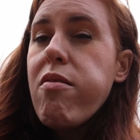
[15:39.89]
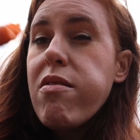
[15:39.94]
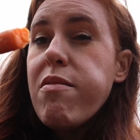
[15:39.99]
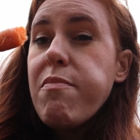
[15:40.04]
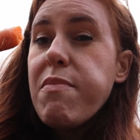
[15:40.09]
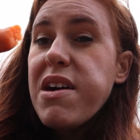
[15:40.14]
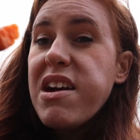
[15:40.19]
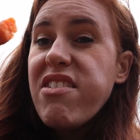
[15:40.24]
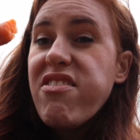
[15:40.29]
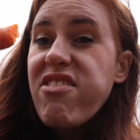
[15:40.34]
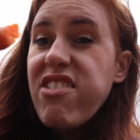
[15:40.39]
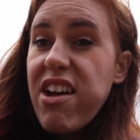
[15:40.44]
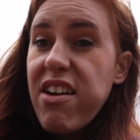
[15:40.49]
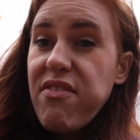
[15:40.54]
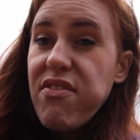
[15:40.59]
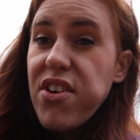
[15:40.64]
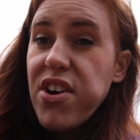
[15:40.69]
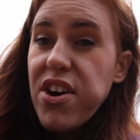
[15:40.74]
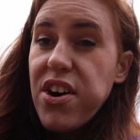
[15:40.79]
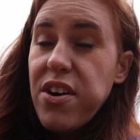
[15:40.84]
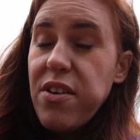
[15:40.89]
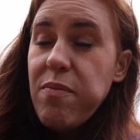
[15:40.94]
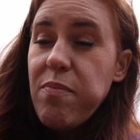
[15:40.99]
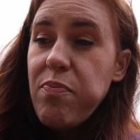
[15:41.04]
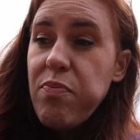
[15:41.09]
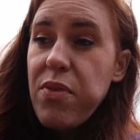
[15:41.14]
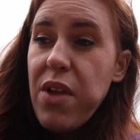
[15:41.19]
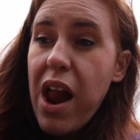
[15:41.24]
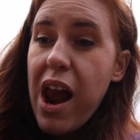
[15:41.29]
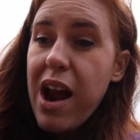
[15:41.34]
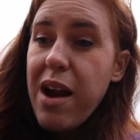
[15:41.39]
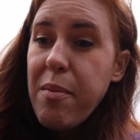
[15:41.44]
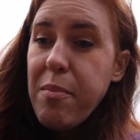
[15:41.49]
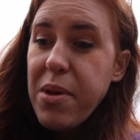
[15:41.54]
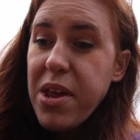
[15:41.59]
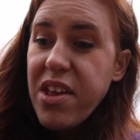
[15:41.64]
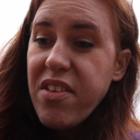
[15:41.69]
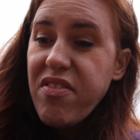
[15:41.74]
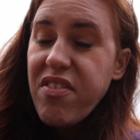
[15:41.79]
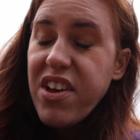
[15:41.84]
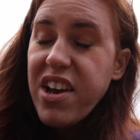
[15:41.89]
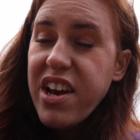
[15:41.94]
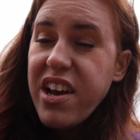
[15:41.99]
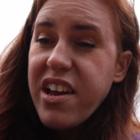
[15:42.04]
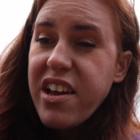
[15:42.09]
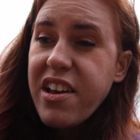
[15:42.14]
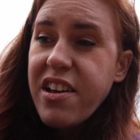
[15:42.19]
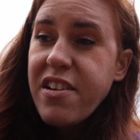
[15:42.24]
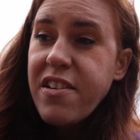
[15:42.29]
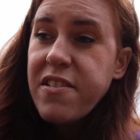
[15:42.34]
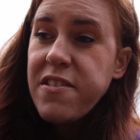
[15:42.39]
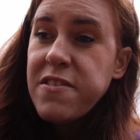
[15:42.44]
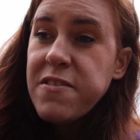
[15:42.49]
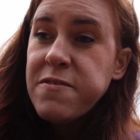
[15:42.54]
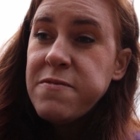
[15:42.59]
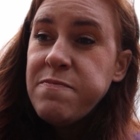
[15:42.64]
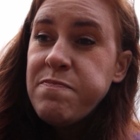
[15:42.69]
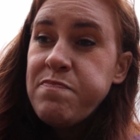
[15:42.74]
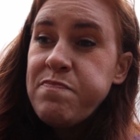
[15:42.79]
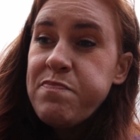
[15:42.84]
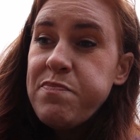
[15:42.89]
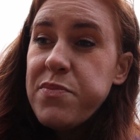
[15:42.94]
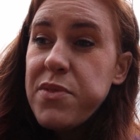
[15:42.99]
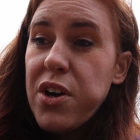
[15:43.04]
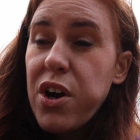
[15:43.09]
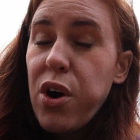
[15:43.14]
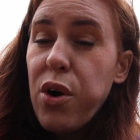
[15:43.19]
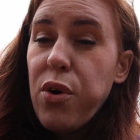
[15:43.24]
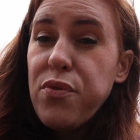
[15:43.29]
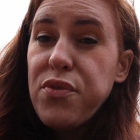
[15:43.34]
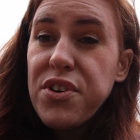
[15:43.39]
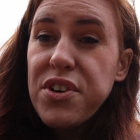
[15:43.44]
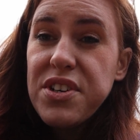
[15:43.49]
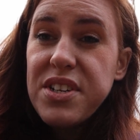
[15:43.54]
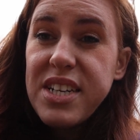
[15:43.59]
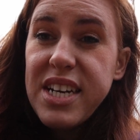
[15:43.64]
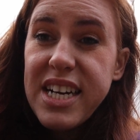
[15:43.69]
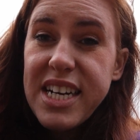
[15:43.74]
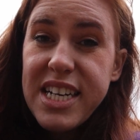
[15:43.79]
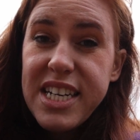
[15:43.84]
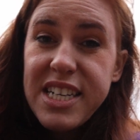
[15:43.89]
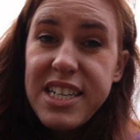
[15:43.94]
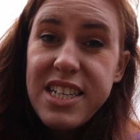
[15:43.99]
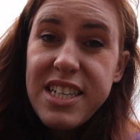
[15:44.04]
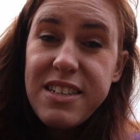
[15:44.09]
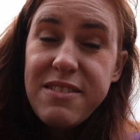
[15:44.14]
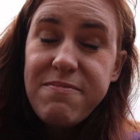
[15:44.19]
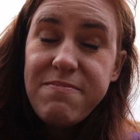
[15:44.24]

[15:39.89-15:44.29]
And by several, I mean like overnight,